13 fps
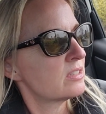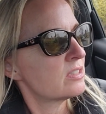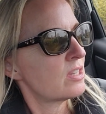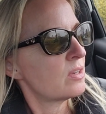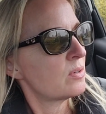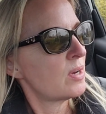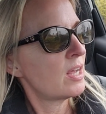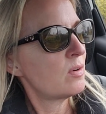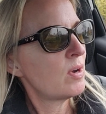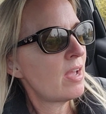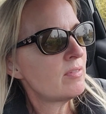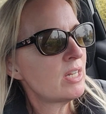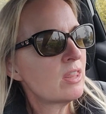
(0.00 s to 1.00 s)
So I
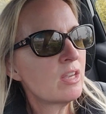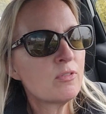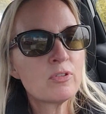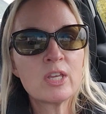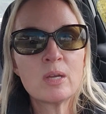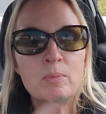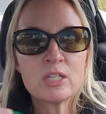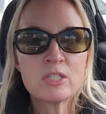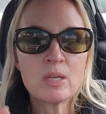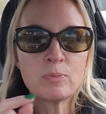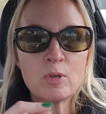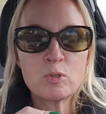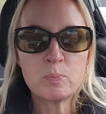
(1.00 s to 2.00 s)
don't have anything for them
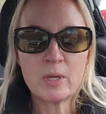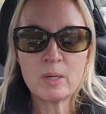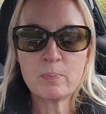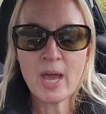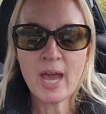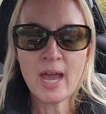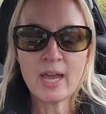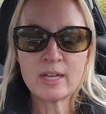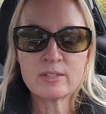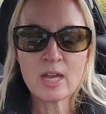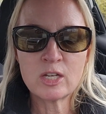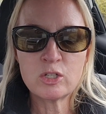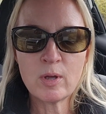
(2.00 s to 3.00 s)
except those big
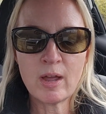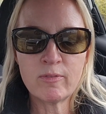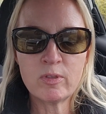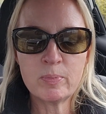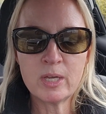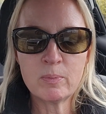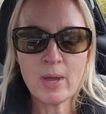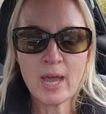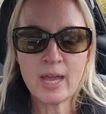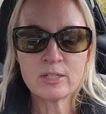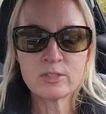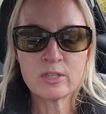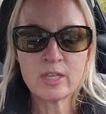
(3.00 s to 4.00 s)
bags. I do have the big
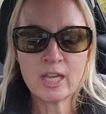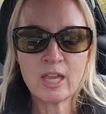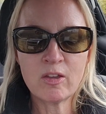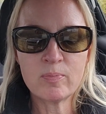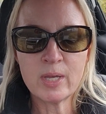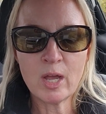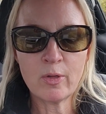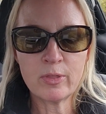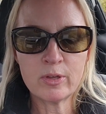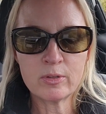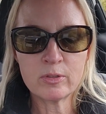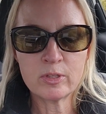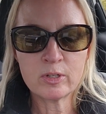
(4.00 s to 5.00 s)
bags that they gave me all
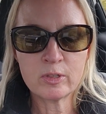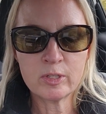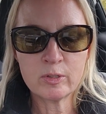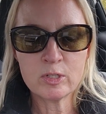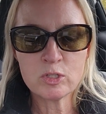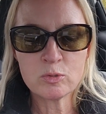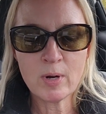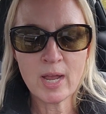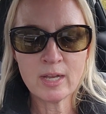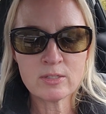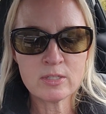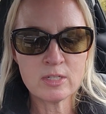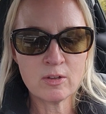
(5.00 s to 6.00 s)
the the clearance
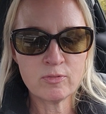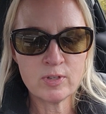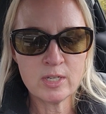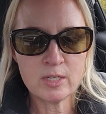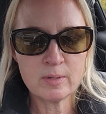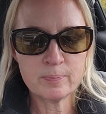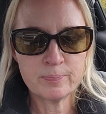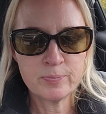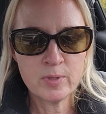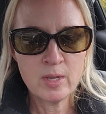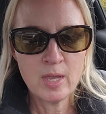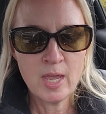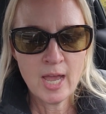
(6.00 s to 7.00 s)
rack stuff in.
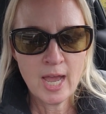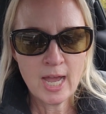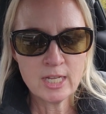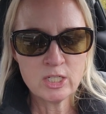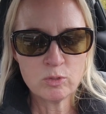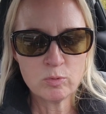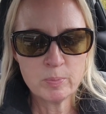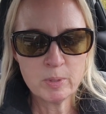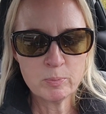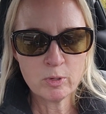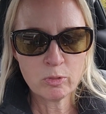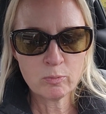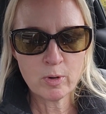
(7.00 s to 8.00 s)
I did
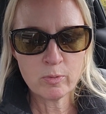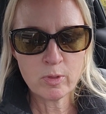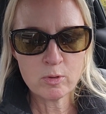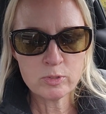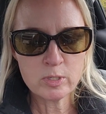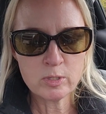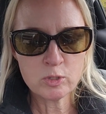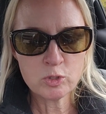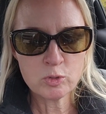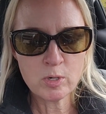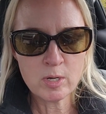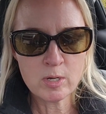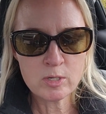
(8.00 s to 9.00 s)
remember to throw those in the
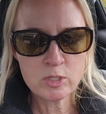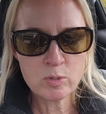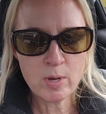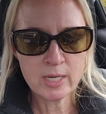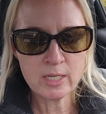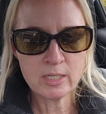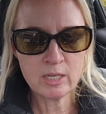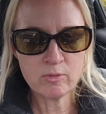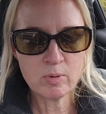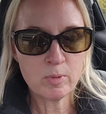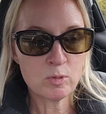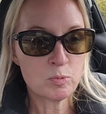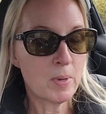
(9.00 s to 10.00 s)
trunk so I can give
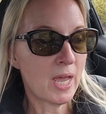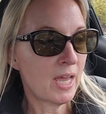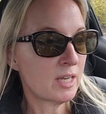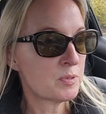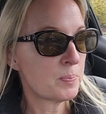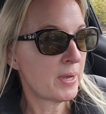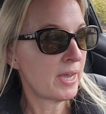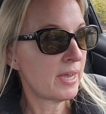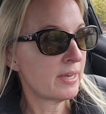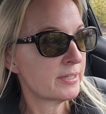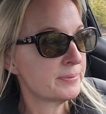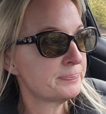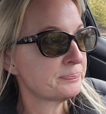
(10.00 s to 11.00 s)
them those bags back.